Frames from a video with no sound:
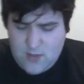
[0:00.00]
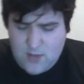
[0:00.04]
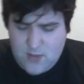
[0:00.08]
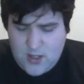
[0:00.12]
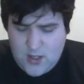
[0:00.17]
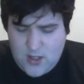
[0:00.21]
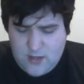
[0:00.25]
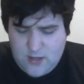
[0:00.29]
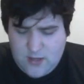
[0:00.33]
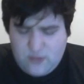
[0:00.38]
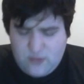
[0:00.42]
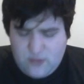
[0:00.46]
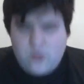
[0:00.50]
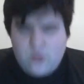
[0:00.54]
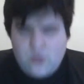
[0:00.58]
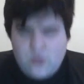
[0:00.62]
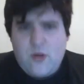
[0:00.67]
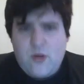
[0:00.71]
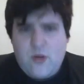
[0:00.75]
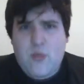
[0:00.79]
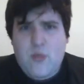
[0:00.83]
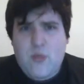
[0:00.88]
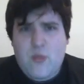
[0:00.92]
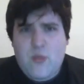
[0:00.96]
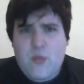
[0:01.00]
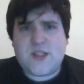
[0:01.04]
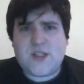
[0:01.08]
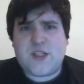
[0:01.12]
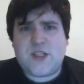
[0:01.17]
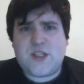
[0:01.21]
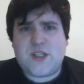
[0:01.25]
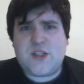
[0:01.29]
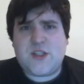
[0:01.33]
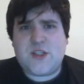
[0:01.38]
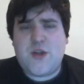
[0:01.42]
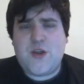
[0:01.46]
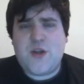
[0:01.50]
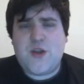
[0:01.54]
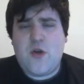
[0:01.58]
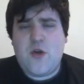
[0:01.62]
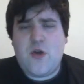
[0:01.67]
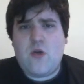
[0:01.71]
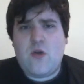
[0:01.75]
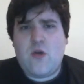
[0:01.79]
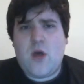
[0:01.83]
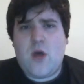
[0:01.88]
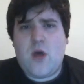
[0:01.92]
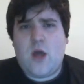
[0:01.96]
This also brings us
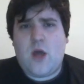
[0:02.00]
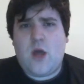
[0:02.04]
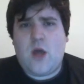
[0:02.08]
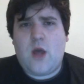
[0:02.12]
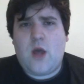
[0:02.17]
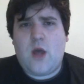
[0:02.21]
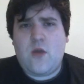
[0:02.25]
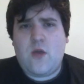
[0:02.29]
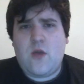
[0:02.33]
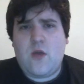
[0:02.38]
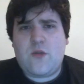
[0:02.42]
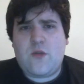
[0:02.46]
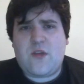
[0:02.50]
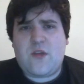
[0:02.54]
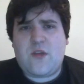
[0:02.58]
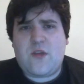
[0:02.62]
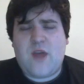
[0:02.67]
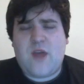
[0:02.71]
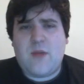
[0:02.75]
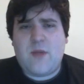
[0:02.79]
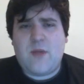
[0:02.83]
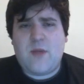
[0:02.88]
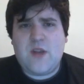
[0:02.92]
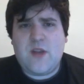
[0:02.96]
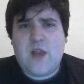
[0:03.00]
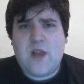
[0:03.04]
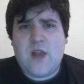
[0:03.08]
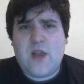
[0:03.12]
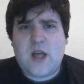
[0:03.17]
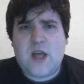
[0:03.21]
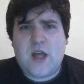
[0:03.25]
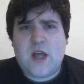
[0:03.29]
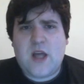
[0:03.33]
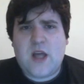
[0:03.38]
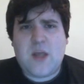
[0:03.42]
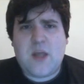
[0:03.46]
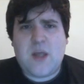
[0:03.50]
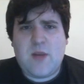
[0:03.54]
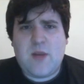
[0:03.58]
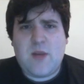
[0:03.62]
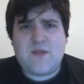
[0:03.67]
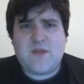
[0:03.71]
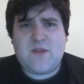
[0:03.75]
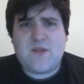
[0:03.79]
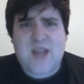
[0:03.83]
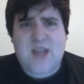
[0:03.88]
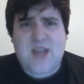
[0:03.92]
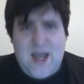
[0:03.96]
to news that's happened in the last couple of
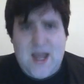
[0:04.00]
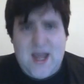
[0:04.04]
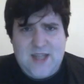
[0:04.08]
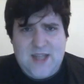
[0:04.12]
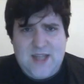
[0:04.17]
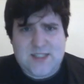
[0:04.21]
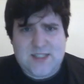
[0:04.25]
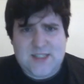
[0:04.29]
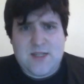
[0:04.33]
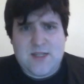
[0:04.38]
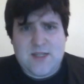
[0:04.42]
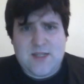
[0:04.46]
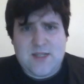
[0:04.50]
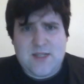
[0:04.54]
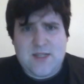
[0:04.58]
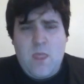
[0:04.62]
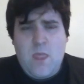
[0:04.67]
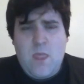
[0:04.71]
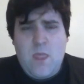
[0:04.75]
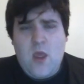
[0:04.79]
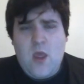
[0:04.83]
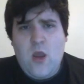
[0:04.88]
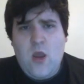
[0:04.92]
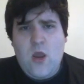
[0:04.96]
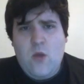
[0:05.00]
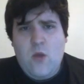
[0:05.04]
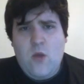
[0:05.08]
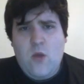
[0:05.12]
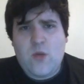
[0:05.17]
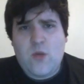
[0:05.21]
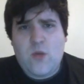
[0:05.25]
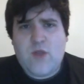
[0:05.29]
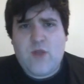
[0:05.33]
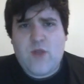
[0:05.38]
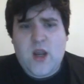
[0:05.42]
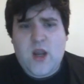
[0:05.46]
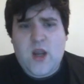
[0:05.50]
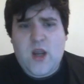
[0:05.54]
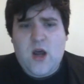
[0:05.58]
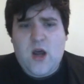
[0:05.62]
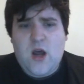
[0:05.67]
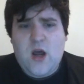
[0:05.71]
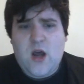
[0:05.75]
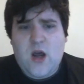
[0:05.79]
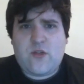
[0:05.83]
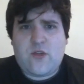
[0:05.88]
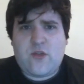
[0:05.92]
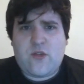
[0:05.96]
days with
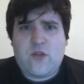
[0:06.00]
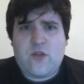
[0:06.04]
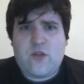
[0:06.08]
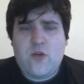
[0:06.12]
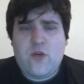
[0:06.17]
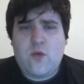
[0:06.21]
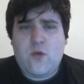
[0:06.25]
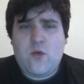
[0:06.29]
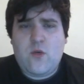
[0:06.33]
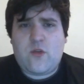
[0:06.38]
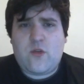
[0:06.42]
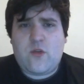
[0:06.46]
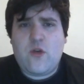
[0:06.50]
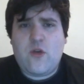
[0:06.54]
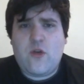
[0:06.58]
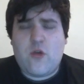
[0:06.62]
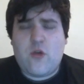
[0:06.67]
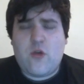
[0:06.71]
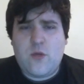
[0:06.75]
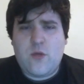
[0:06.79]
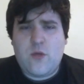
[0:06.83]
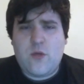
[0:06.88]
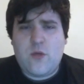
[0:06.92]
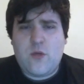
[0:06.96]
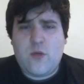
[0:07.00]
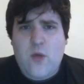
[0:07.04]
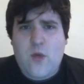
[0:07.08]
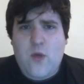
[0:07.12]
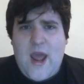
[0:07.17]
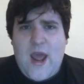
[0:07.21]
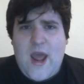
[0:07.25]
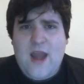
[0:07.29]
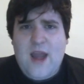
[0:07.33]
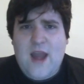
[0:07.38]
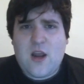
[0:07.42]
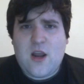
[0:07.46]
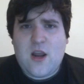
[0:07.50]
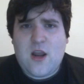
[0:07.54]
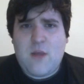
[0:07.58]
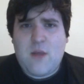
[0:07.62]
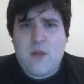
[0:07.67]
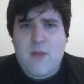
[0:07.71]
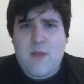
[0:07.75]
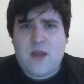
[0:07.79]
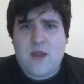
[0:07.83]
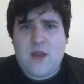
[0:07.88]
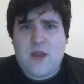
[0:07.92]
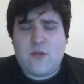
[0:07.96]
regards to two groups called Anglican
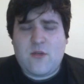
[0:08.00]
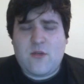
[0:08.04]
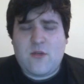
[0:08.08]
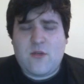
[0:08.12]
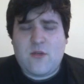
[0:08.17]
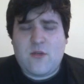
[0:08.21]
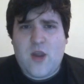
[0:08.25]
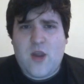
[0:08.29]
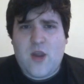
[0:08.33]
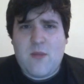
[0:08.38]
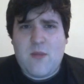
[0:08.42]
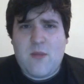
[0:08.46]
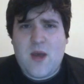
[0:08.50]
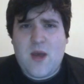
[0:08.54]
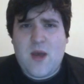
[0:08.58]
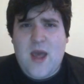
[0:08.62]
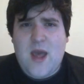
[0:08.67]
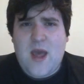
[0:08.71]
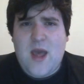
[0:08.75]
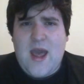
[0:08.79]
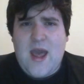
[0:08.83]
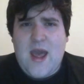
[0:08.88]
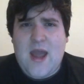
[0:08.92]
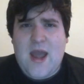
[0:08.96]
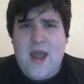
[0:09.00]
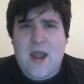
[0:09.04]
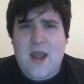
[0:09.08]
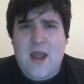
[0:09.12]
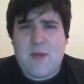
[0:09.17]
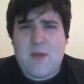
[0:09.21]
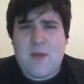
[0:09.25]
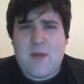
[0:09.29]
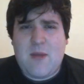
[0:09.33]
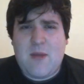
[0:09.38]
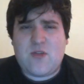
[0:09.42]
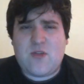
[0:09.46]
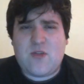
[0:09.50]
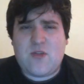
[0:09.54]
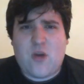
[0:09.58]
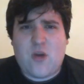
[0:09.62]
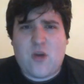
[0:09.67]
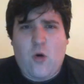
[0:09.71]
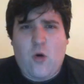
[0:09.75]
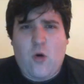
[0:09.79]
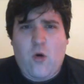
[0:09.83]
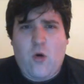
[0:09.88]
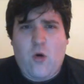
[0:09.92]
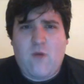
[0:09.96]
Mainstream and I believe it's the
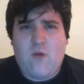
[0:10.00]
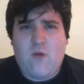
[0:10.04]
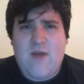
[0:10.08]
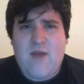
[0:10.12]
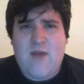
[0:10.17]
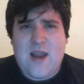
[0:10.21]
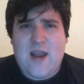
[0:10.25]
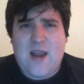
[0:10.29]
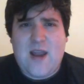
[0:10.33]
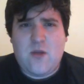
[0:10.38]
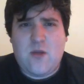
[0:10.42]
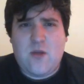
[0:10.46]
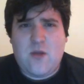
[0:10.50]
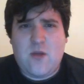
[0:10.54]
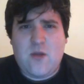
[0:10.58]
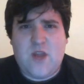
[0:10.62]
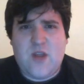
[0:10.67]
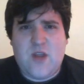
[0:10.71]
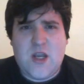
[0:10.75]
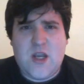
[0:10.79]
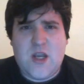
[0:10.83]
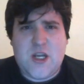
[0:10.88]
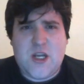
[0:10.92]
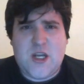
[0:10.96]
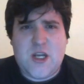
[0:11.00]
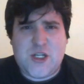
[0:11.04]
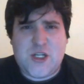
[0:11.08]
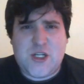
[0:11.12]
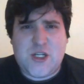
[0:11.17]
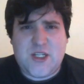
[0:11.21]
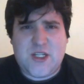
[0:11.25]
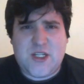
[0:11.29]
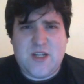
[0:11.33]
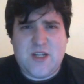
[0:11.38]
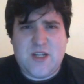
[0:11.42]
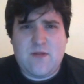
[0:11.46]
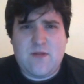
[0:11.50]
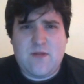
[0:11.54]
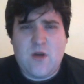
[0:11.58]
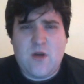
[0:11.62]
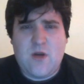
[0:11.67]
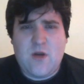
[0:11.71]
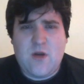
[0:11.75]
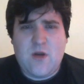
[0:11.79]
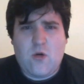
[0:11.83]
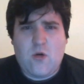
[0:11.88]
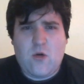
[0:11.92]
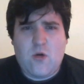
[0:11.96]
Core Values Initiative
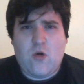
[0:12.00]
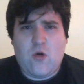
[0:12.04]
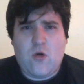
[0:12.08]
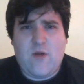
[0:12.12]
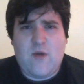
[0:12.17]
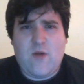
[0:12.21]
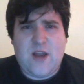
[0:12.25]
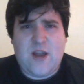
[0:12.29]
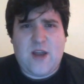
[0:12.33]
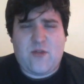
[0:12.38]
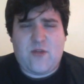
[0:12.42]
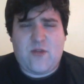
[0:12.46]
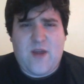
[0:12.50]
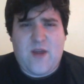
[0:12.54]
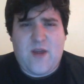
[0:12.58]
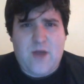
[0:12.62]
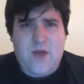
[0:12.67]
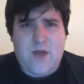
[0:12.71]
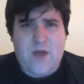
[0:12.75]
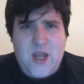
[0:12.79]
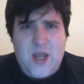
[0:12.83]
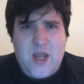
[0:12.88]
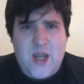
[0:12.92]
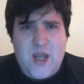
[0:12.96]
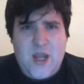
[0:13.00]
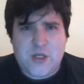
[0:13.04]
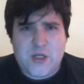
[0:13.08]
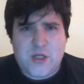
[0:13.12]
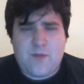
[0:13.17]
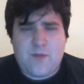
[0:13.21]
or Core Values Foundation,